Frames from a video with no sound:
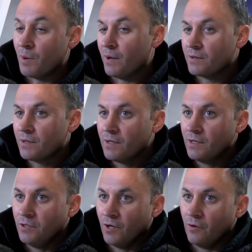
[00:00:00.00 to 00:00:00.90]
But
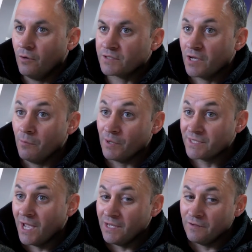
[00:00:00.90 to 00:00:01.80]
you know, I say on my
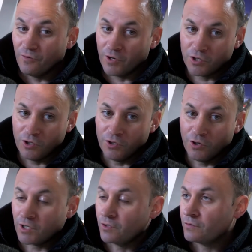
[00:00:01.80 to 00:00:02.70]
day, if I could
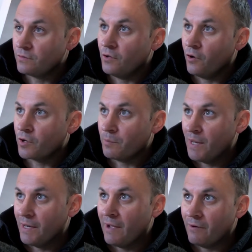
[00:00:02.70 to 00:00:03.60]

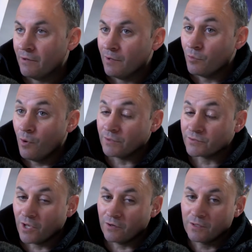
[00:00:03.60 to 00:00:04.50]
beat an out-and-out number 1.
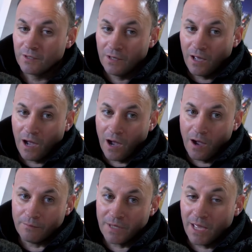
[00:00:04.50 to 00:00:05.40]
So
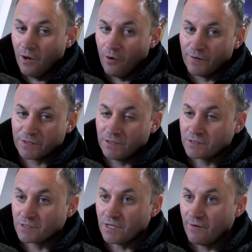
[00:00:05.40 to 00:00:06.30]
yeah, no,
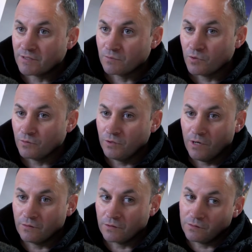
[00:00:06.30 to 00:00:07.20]
as I said, I've had some
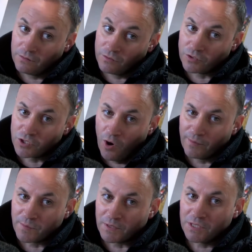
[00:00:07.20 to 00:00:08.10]
good
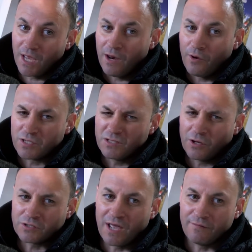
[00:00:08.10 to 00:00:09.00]
times. But yeah, no, it's
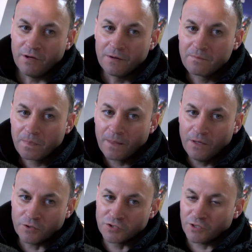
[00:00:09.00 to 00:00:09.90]
nice to have
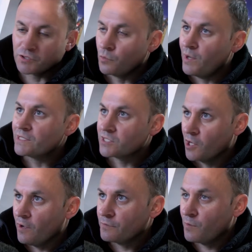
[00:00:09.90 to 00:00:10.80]
it's nice to win
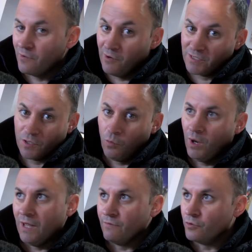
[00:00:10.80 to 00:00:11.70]
stuff, whether it is at
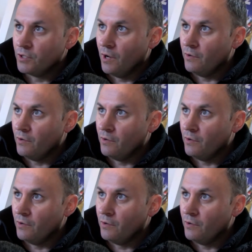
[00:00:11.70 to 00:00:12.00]
what level,